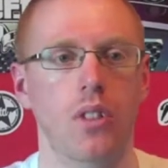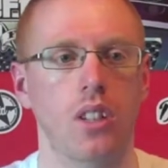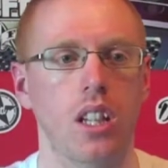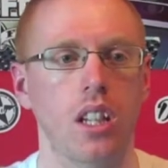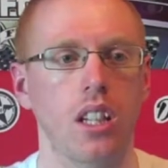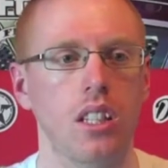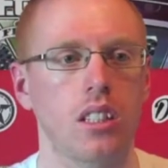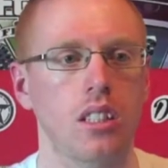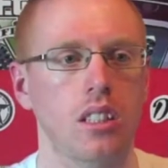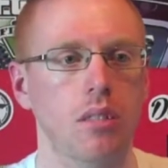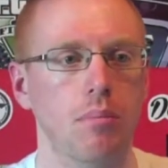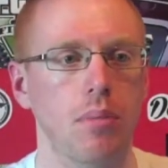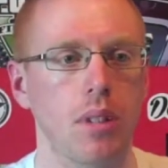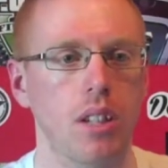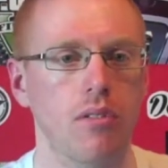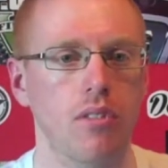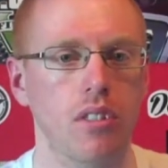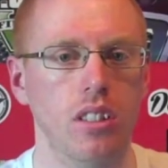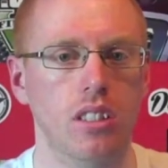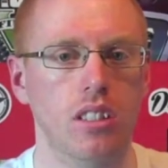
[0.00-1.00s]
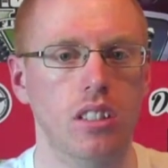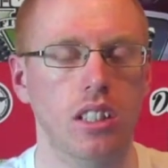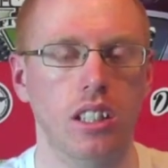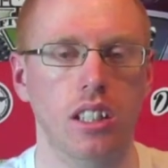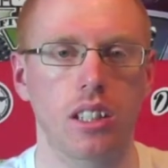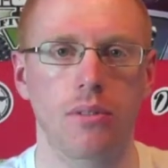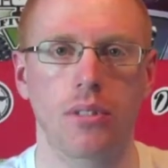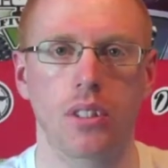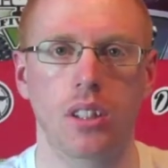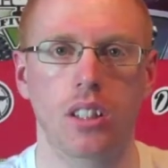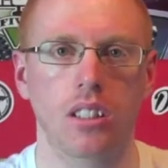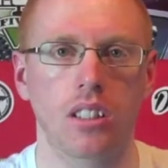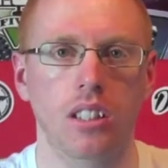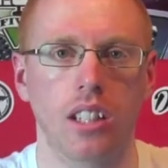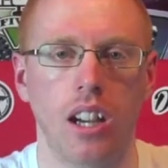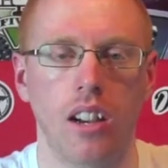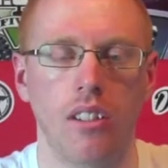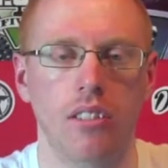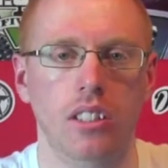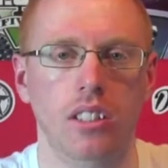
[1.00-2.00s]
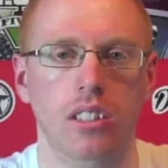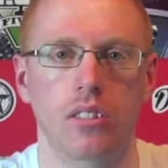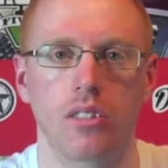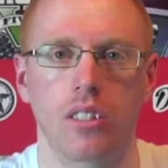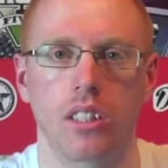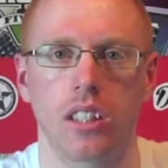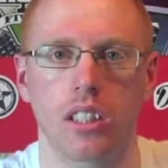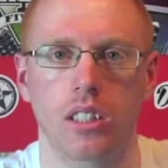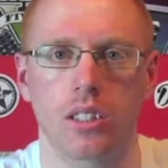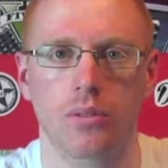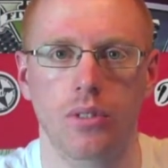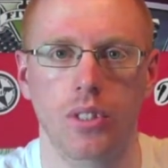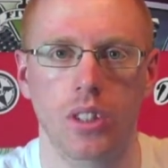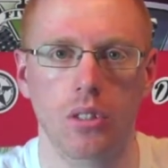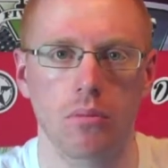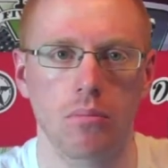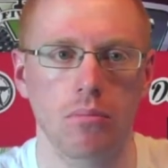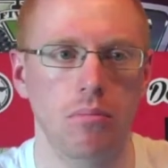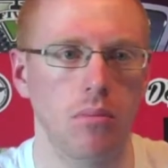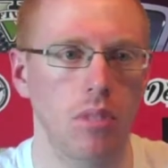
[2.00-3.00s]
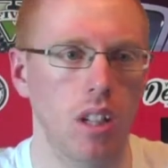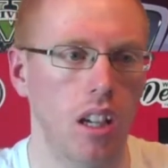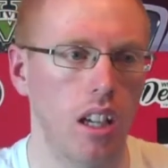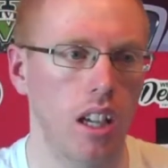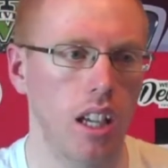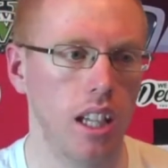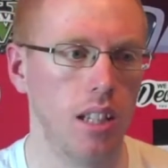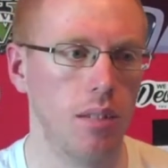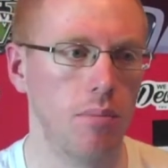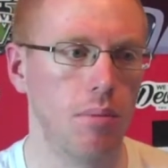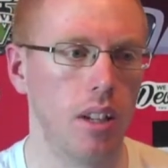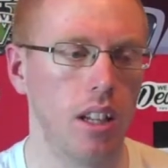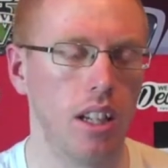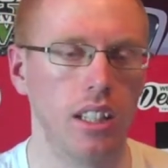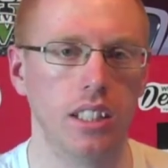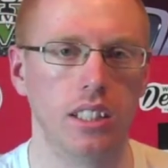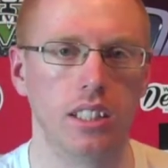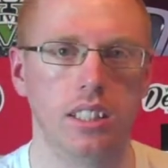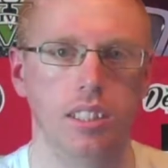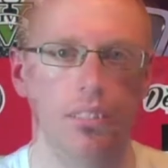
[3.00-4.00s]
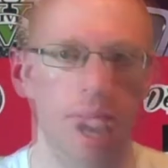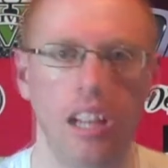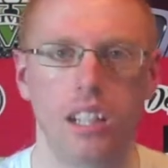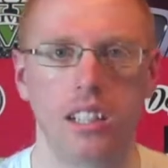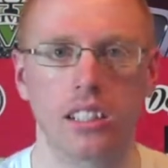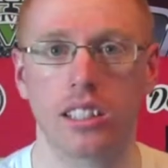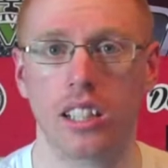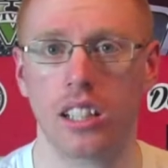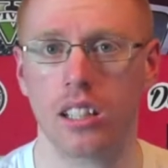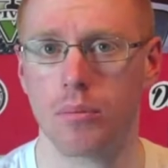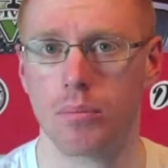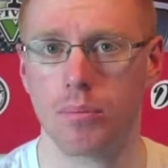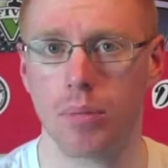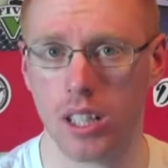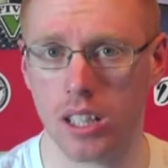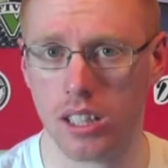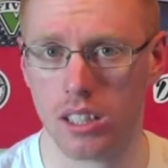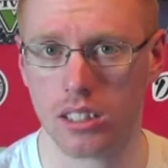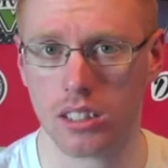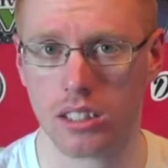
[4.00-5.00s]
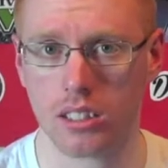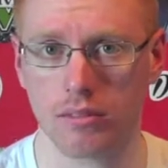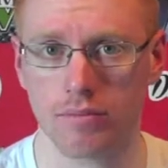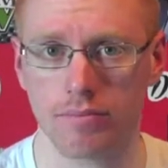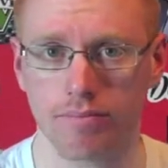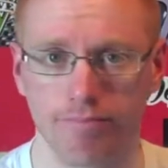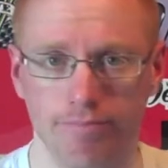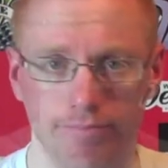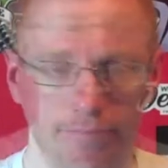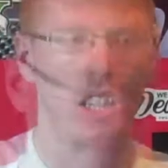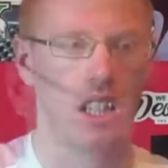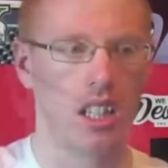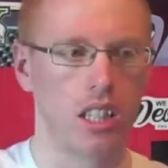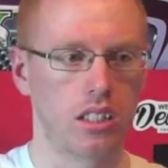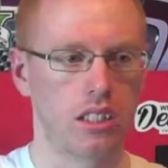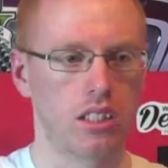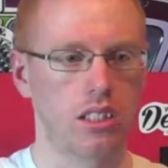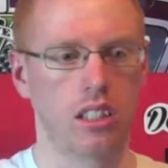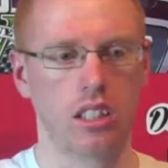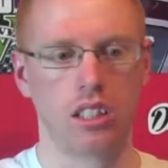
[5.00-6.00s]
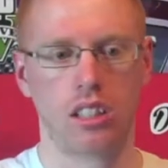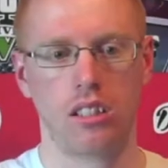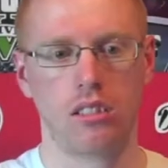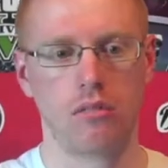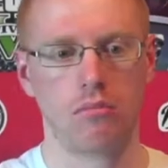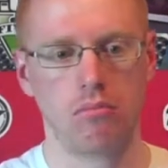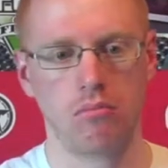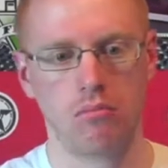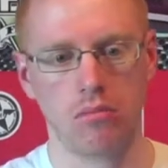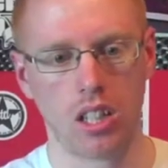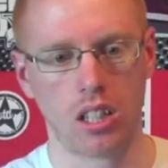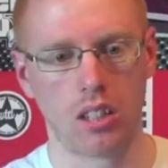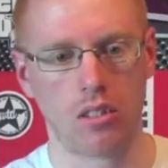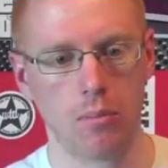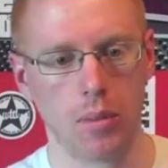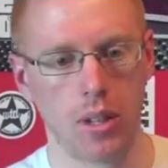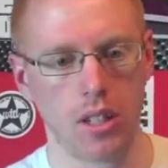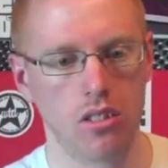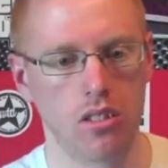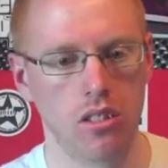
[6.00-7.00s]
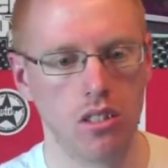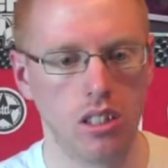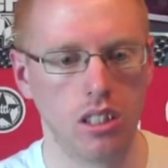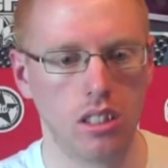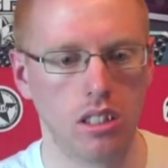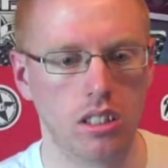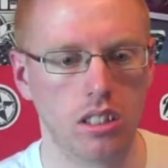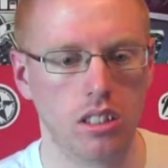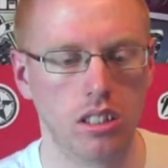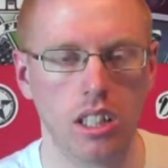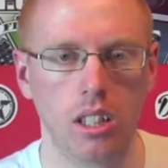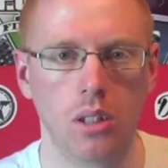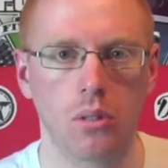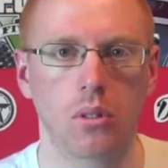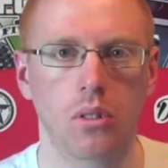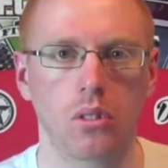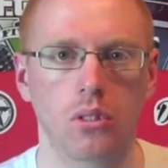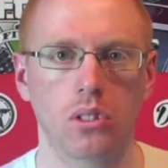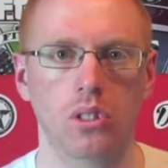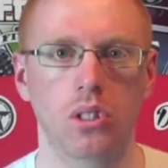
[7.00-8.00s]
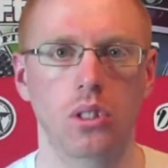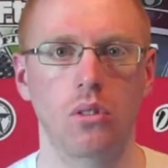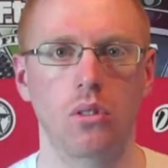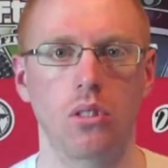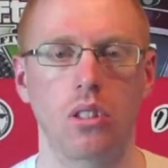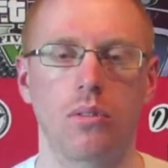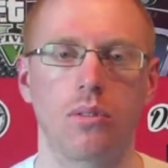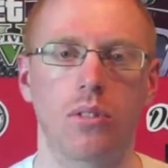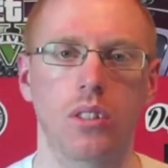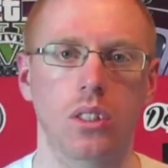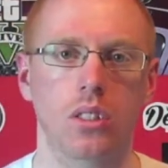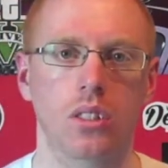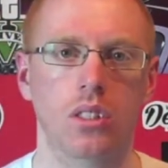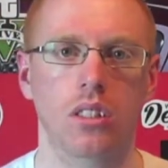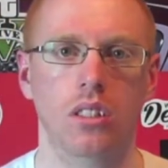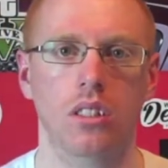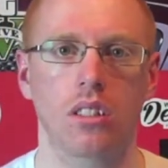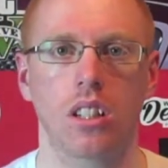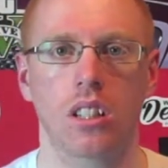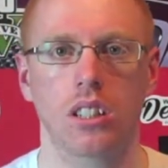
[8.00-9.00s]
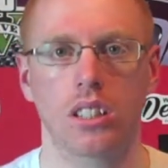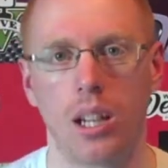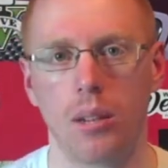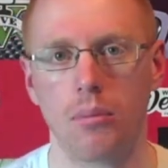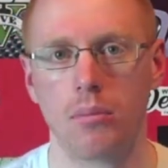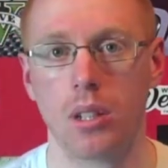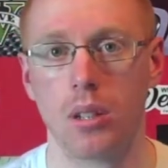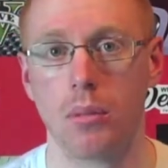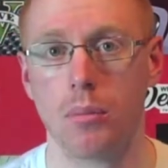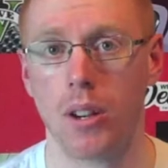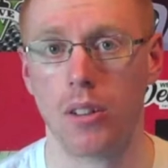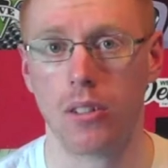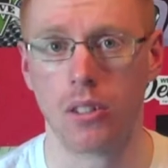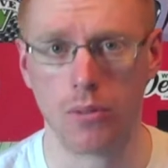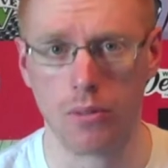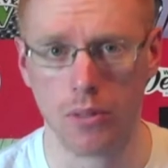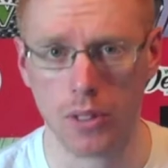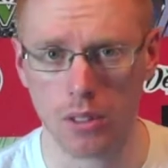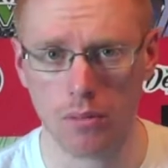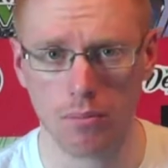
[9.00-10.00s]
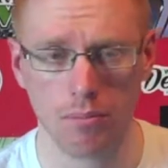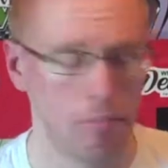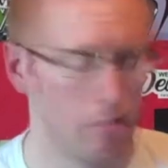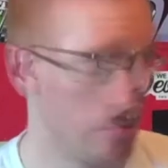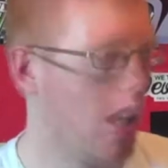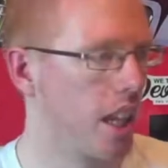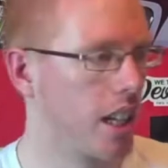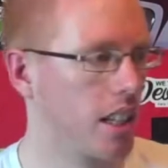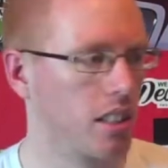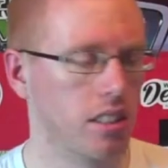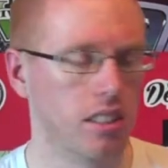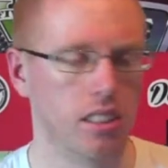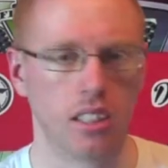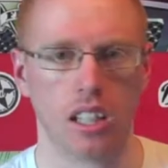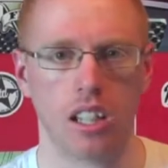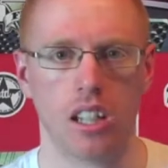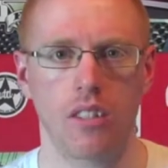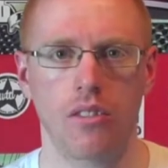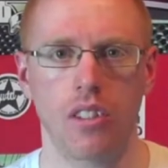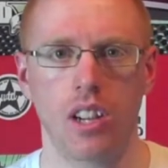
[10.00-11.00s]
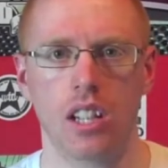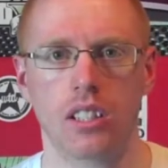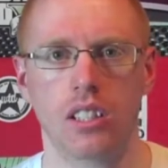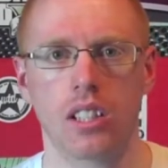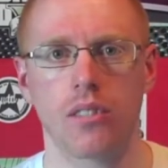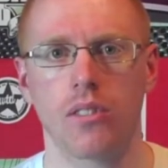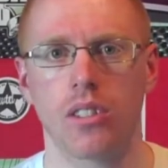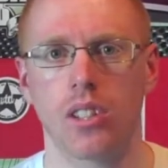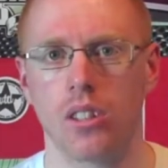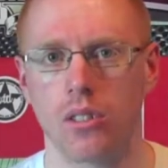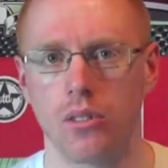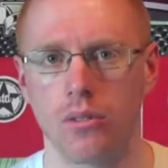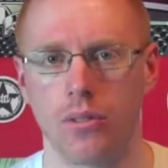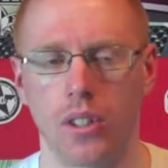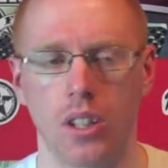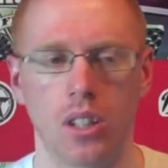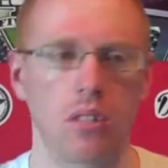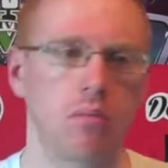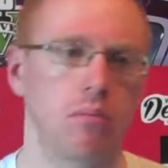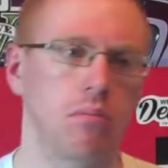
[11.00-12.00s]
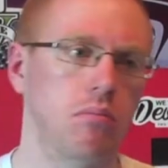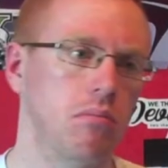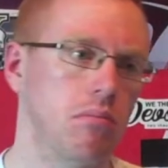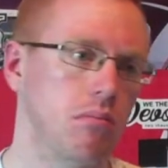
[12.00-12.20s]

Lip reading: he's a bit of a significant character in this film. He plays Alexander Pierce. It's, like we mentioned, it's the sequel to the first Captain America film. It's a relatively new film.